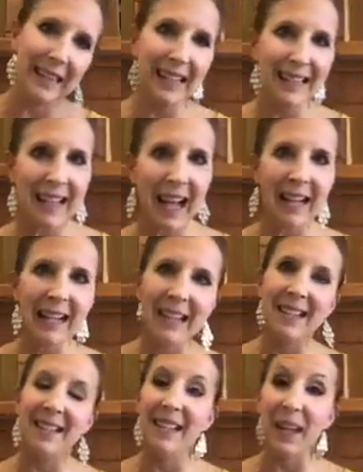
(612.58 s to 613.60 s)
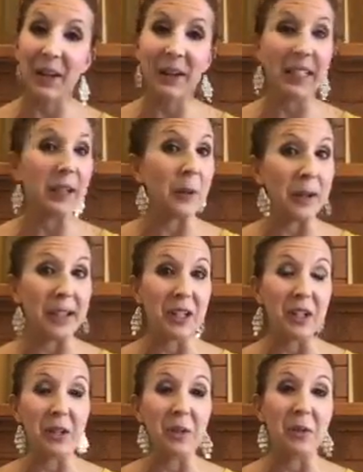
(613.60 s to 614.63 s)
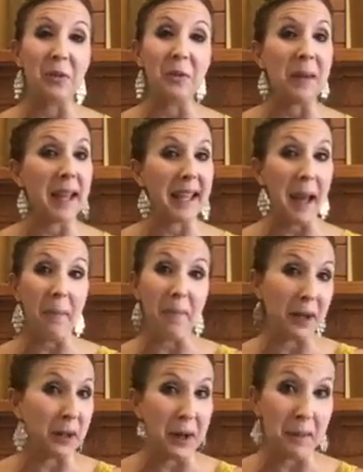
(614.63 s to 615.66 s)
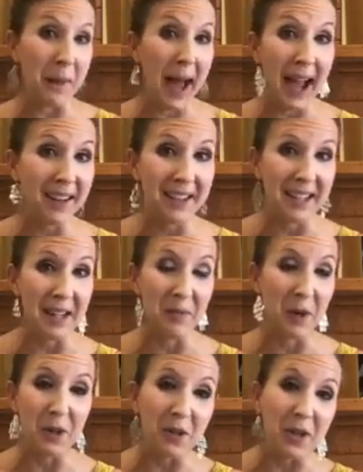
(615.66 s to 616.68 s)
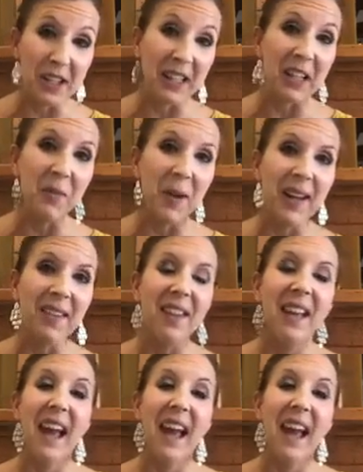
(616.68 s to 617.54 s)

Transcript: that's not necessarily going to make a bigger impact in what you're dealing with.